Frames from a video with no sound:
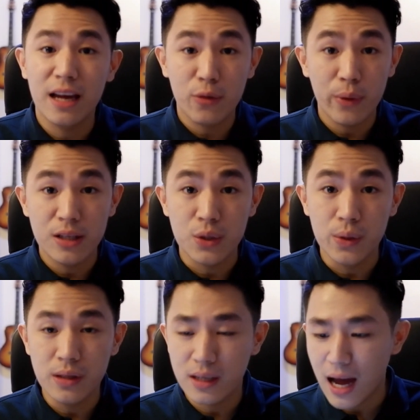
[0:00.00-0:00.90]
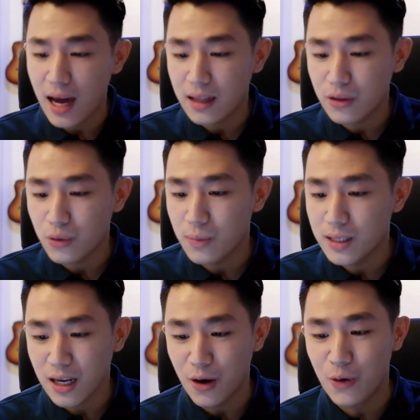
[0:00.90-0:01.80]
Get well soon, kahit 2
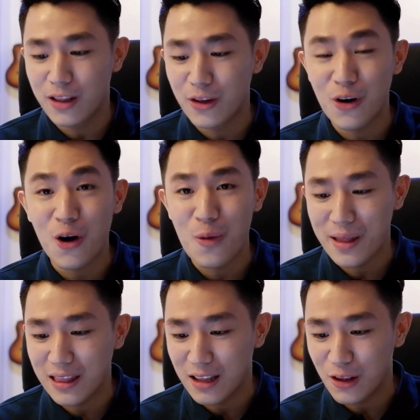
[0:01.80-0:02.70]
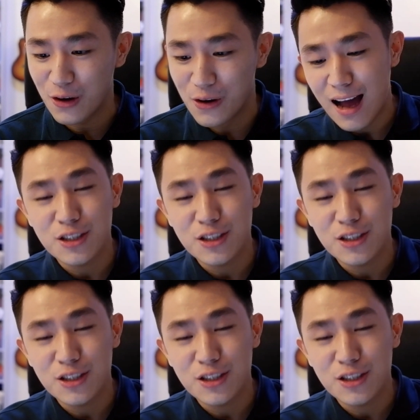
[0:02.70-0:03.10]
months ago na tong comment na to.